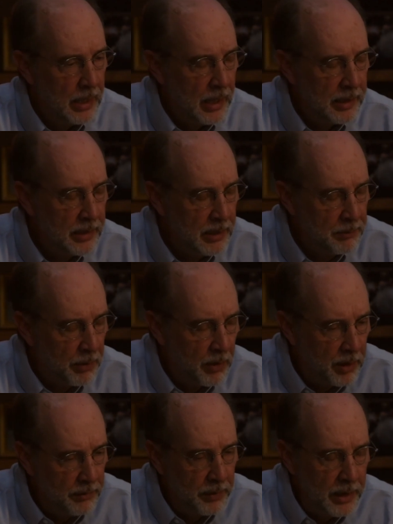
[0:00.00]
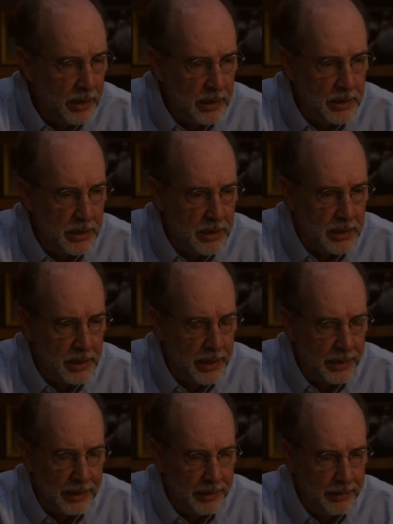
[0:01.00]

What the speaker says: I think part of it is that